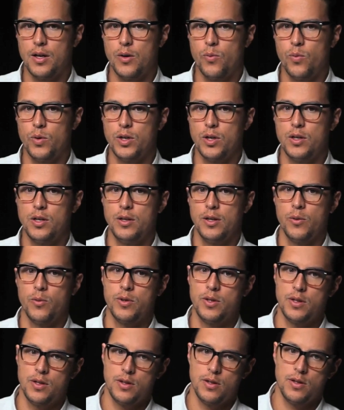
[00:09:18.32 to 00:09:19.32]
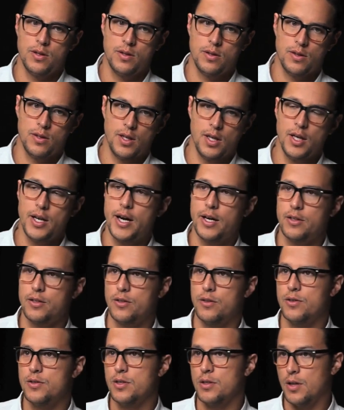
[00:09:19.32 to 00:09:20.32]
when you're dealing with kid
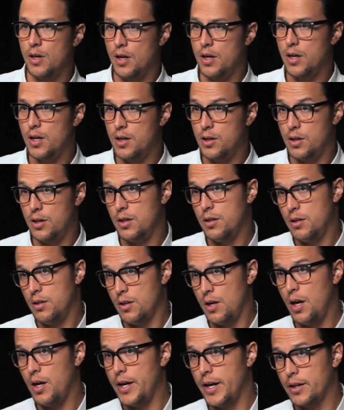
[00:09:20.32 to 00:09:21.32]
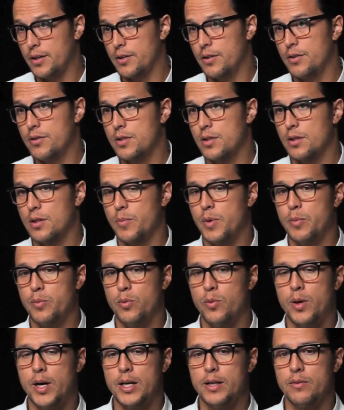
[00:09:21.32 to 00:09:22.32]
actors and non-actors,
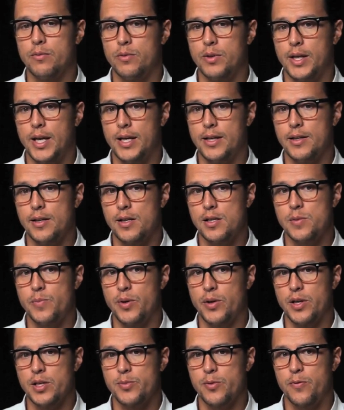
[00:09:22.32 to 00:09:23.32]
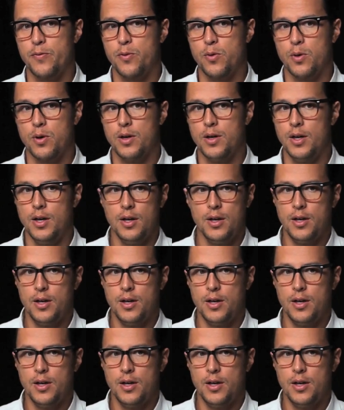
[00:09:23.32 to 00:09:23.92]
people who hadn't really had any experience before,